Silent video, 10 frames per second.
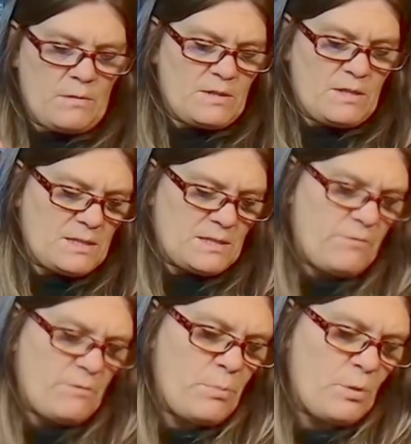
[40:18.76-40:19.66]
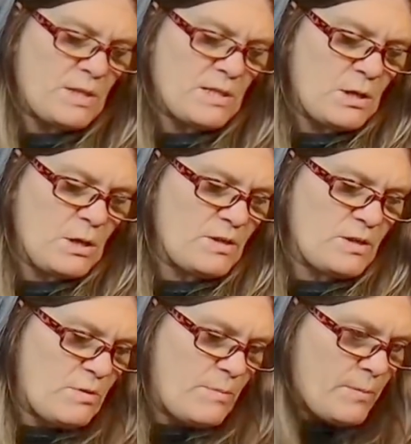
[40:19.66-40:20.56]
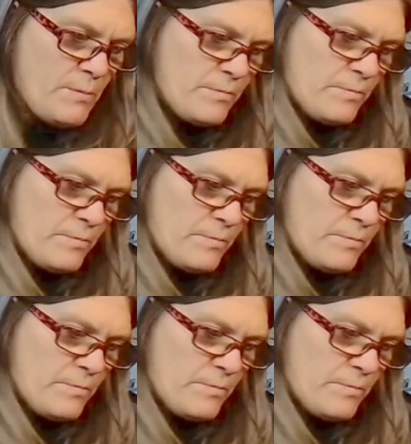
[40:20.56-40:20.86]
at different points along this ribbon.